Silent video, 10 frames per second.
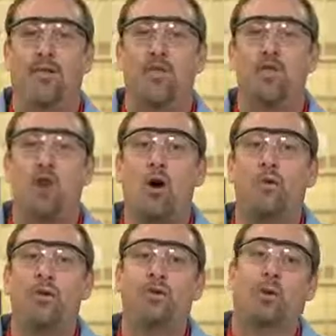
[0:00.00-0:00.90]
If your
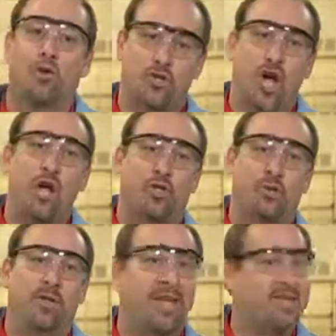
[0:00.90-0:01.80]
solvent or
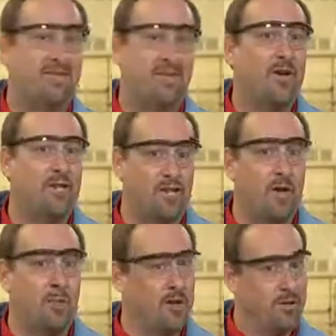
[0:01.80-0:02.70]
solute isn't very
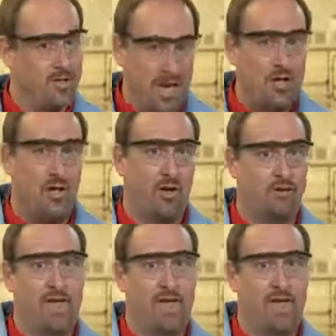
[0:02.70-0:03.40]
soluble in the stationary